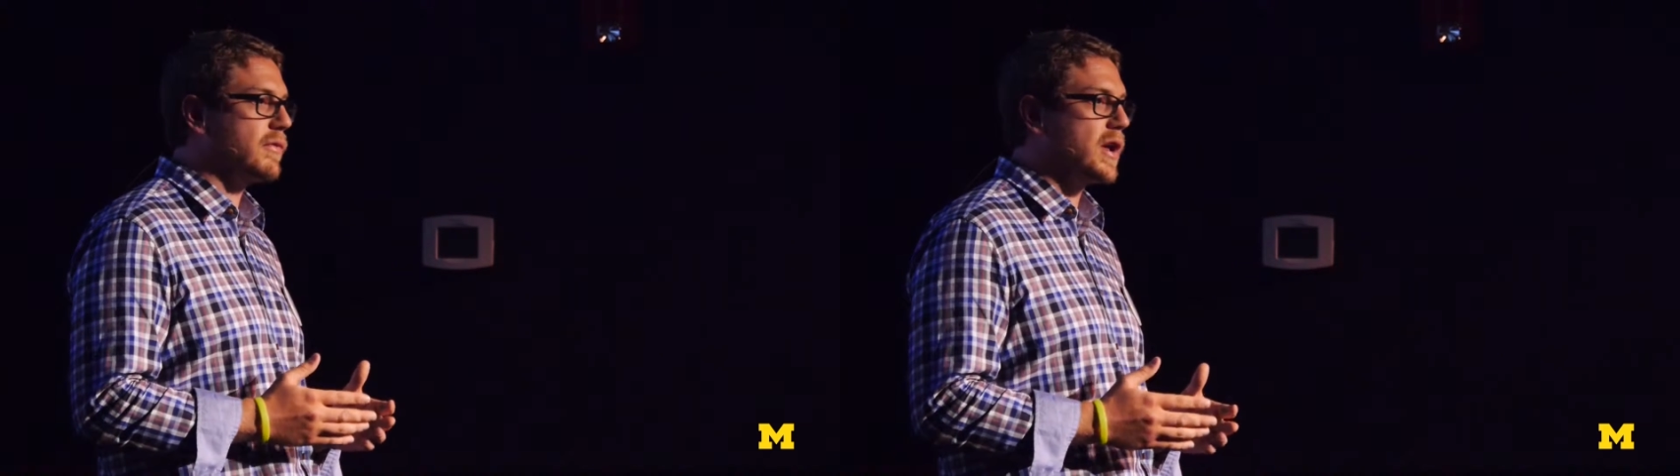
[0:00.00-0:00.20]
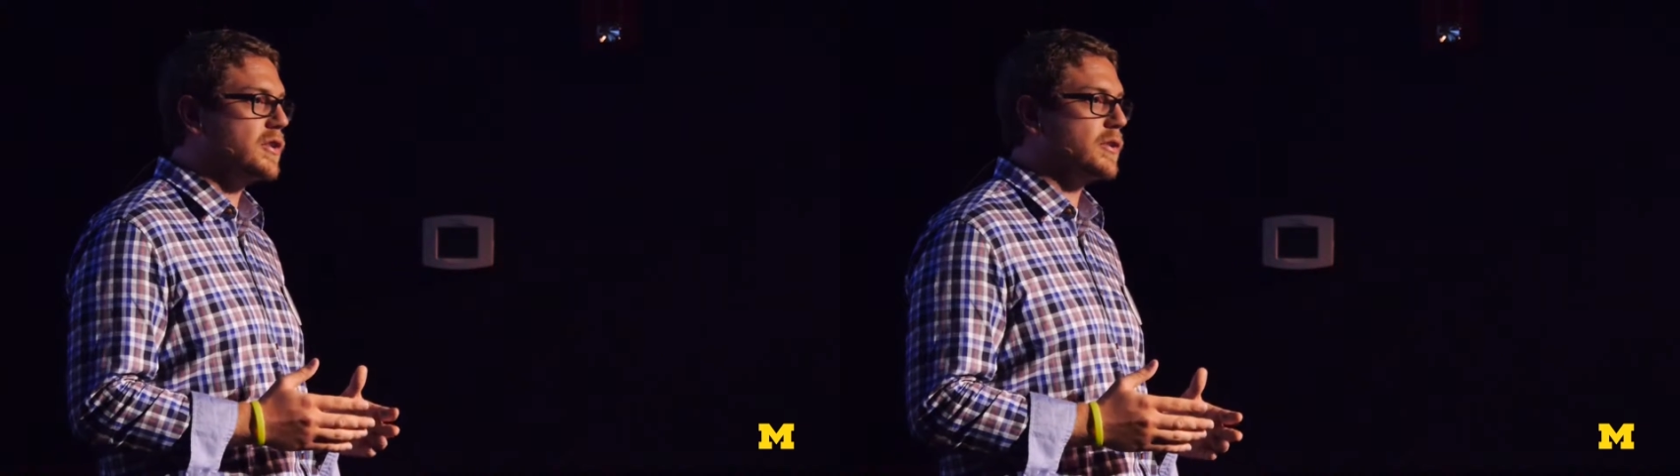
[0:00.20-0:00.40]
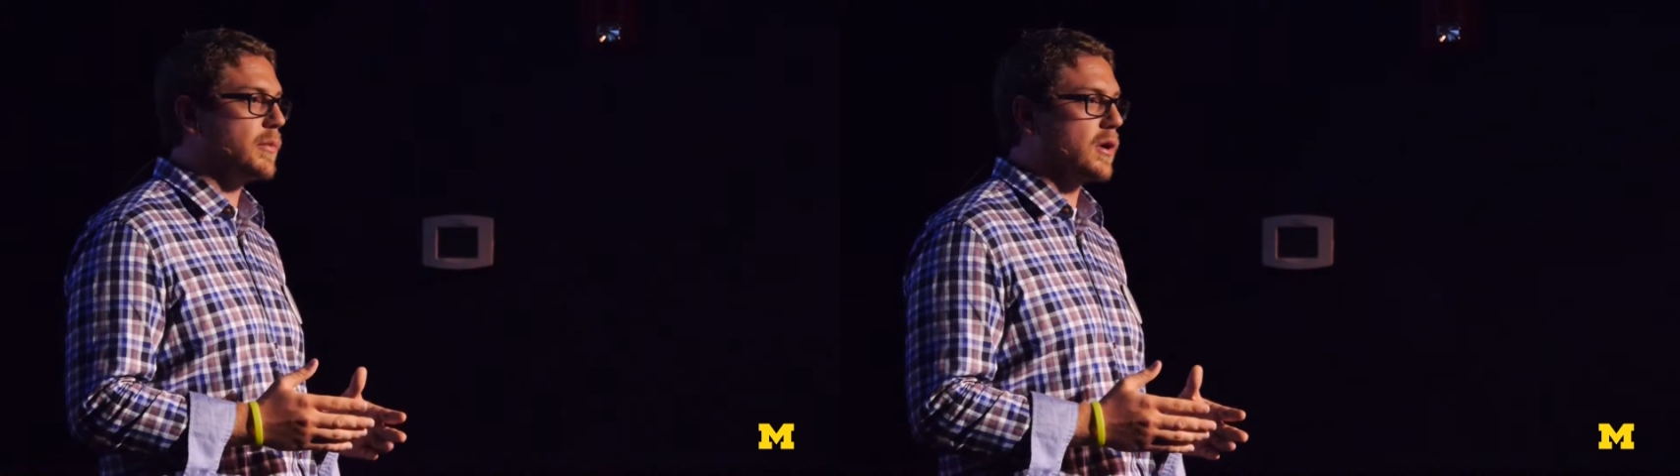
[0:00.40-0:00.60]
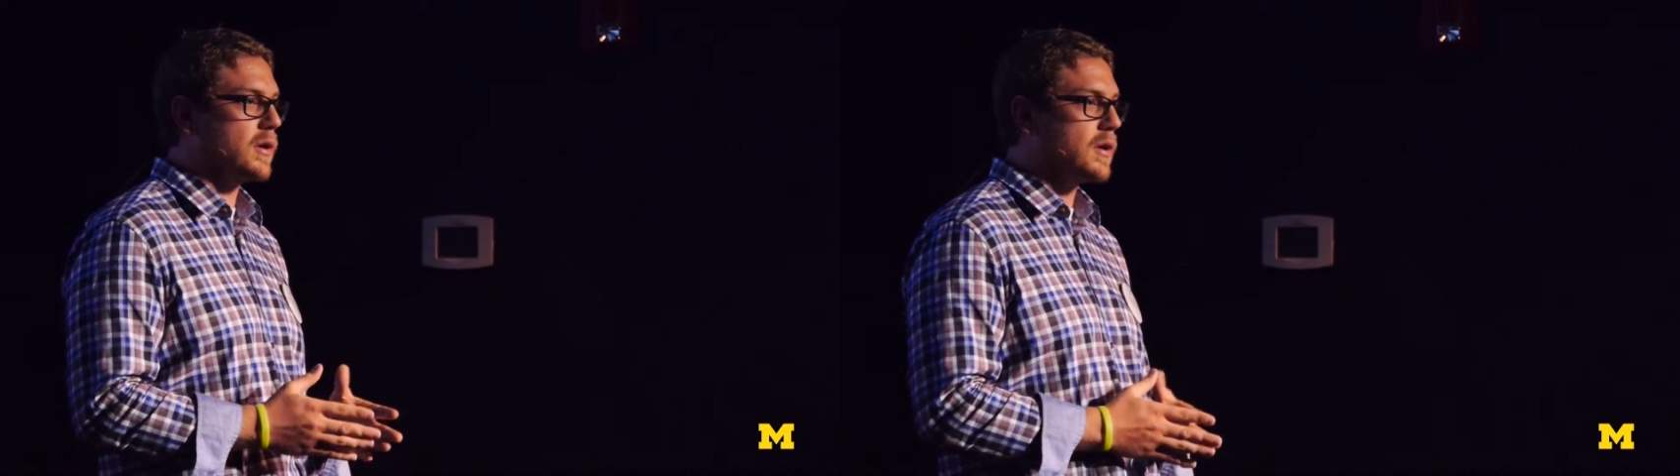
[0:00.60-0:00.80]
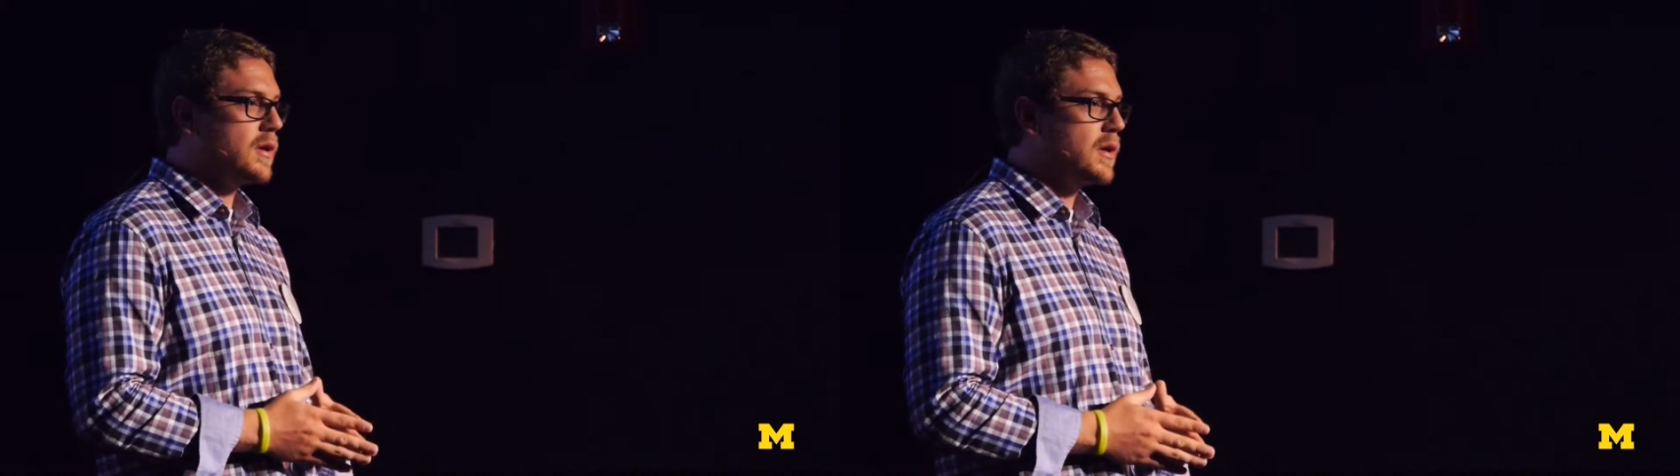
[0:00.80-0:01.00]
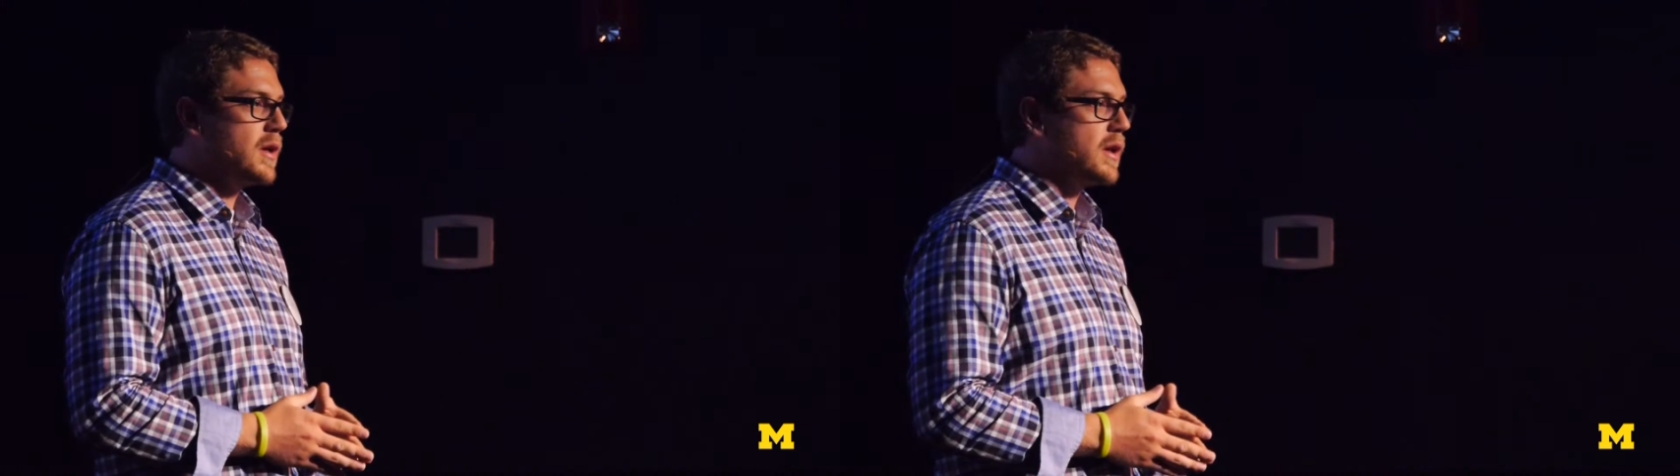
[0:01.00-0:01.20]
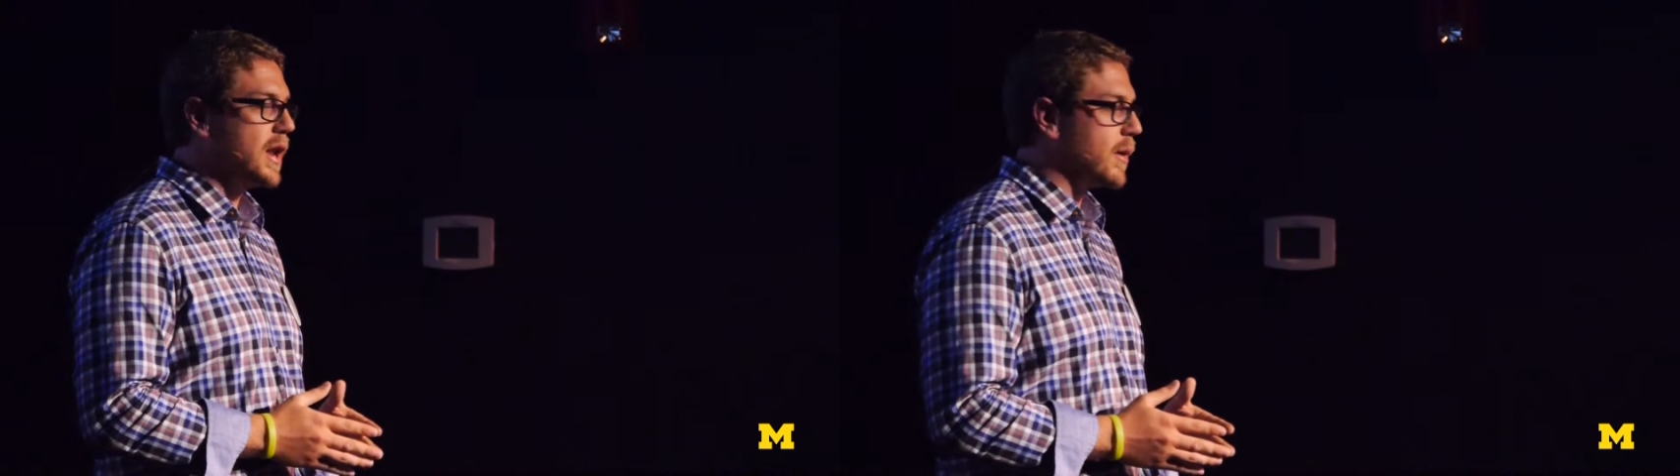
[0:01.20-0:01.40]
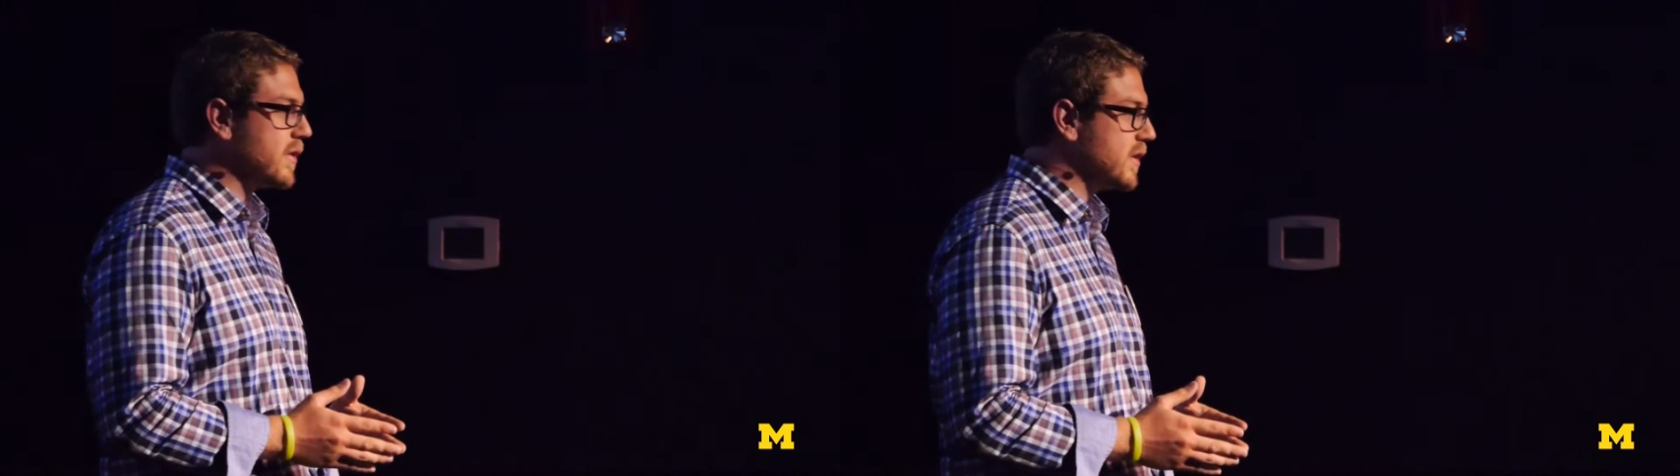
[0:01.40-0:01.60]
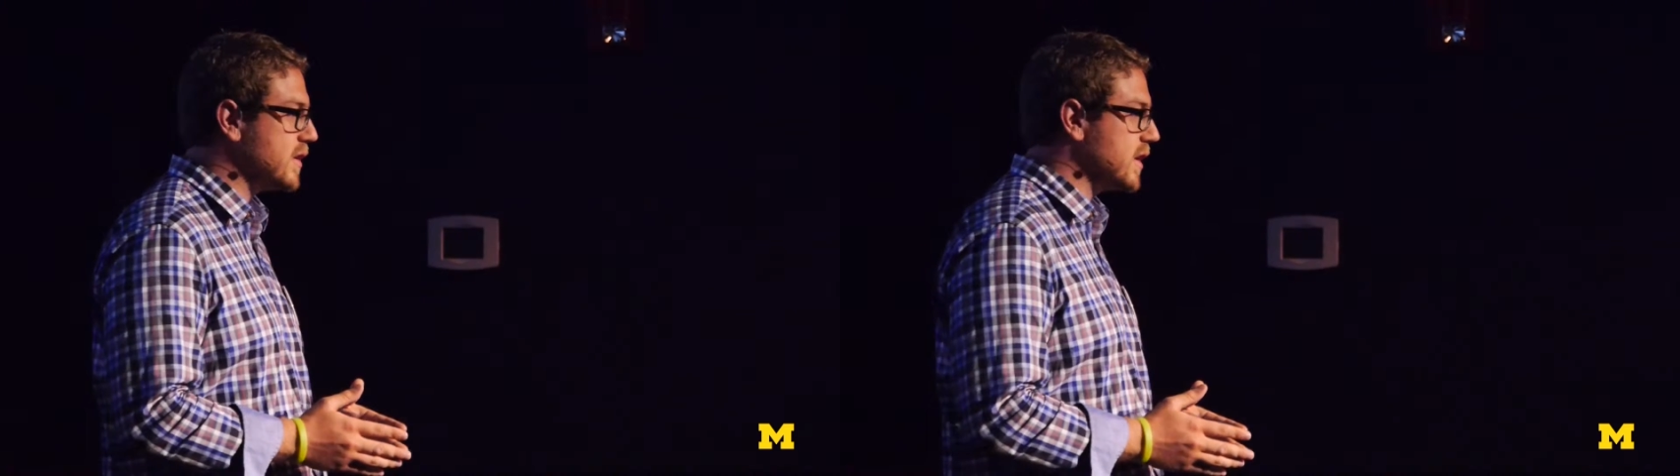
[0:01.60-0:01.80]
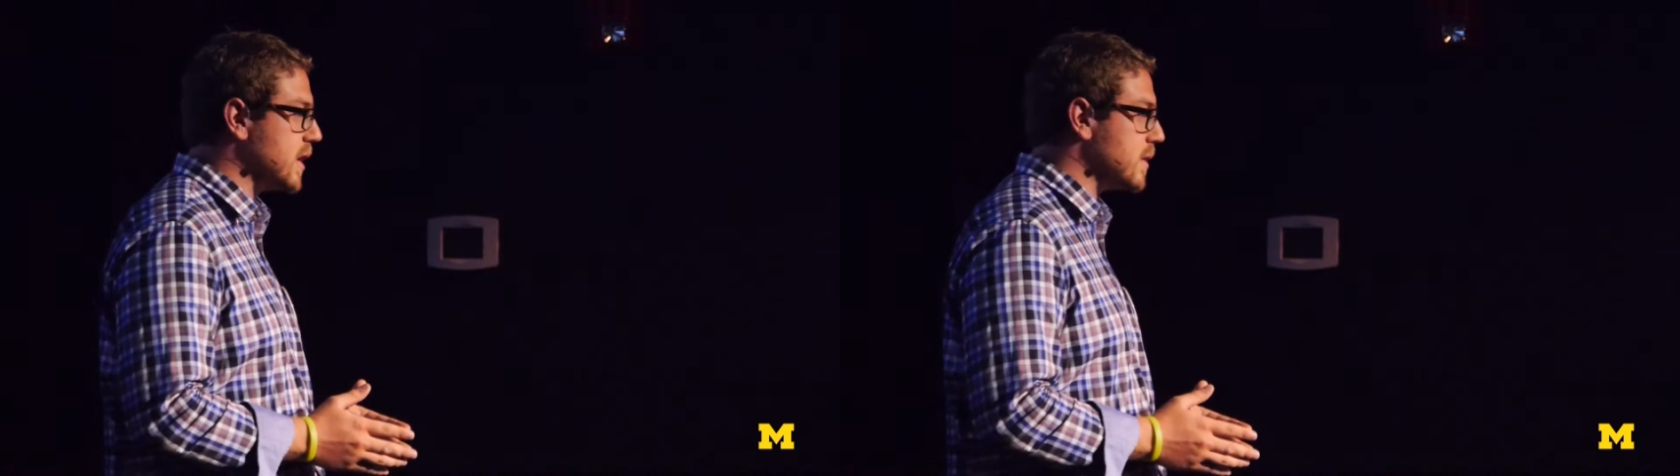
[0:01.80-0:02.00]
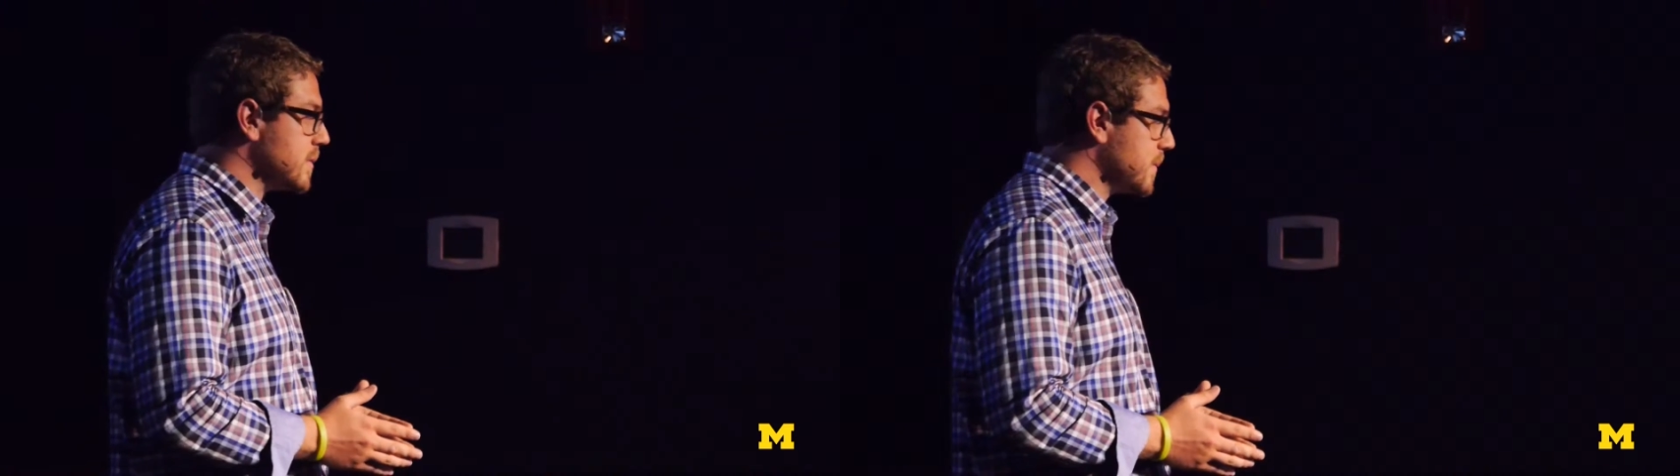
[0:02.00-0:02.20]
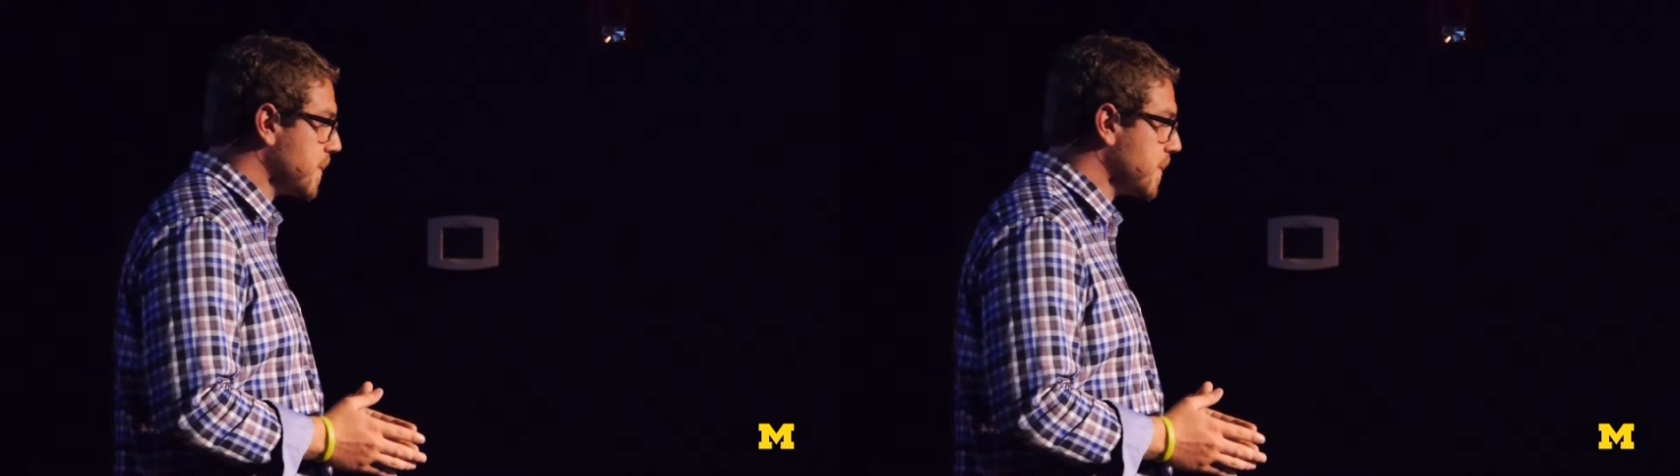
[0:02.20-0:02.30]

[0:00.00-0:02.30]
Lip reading: friend Jim Merkel, now our CTO.